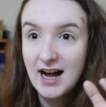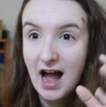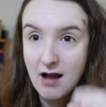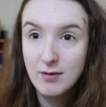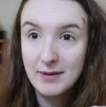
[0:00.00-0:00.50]

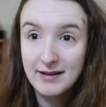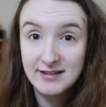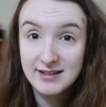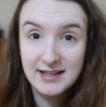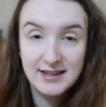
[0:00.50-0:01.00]
won't be able to
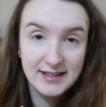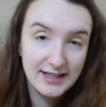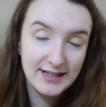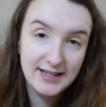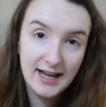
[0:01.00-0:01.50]
see the
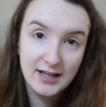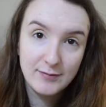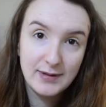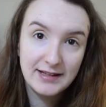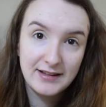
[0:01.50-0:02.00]
detail of
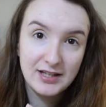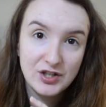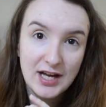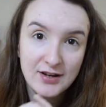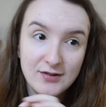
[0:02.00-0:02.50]
blending these
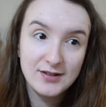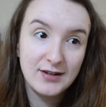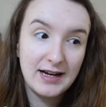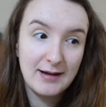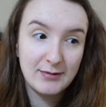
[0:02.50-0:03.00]
shadows, so
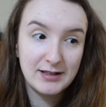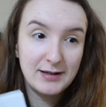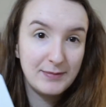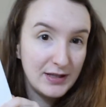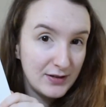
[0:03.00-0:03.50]
I am going to
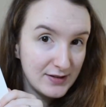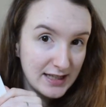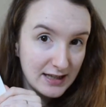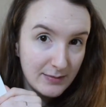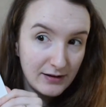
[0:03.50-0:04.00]
be
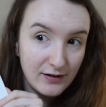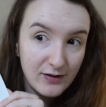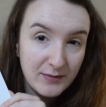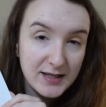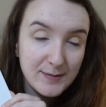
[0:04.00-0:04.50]
using the mirror
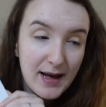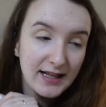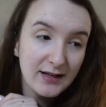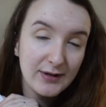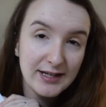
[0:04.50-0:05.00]
from this
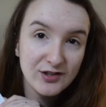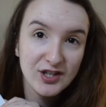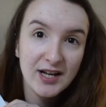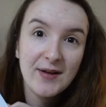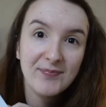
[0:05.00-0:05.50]
palette,
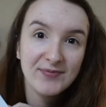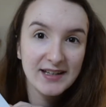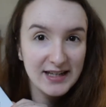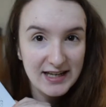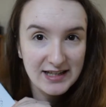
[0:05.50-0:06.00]
which
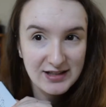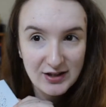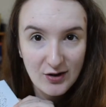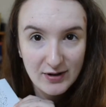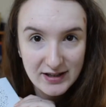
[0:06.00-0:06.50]
is,
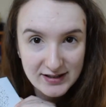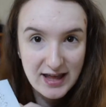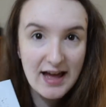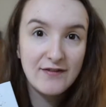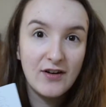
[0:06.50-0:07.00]
what it's
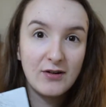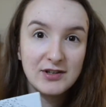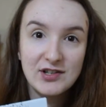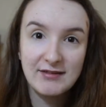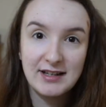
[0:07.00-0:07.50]
there for,
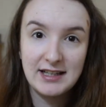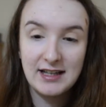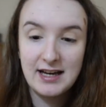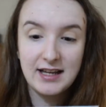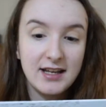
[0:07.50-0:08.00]
which I really
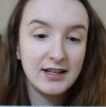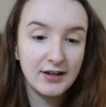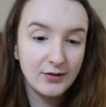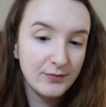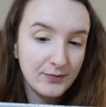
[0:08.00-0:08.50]
like,
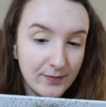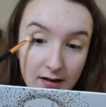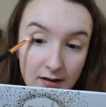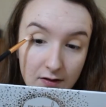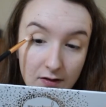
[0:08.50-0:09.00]

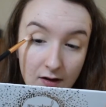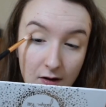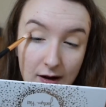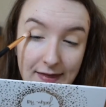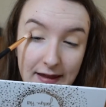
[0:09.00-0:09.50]
So
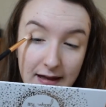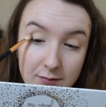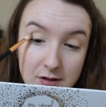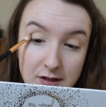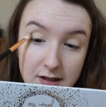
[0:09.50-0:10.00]
I think I'm
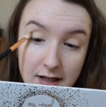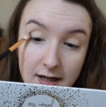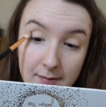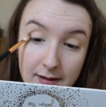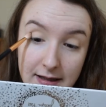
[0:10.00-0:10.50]
just going
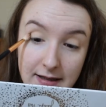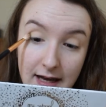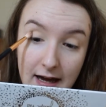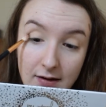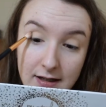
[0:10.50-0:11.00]
to blend it
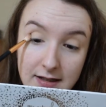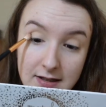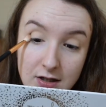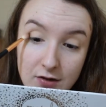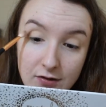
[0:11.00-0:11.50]
out into
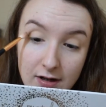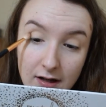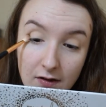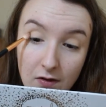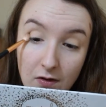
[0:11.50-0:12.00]
the
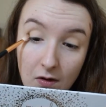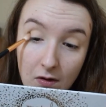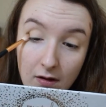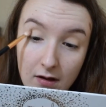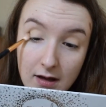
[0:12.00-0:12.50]
crease.
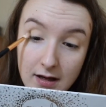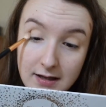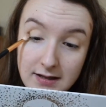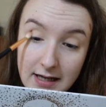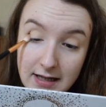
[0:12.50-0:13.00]

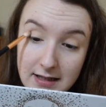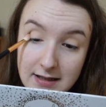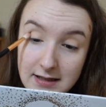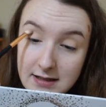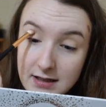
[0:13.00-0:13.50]
Take it into
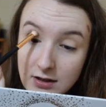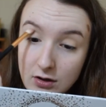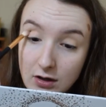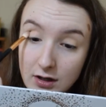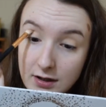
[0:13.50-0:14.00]
this inner
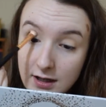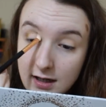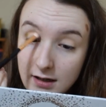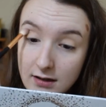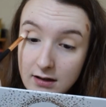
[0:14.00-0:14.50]
corner,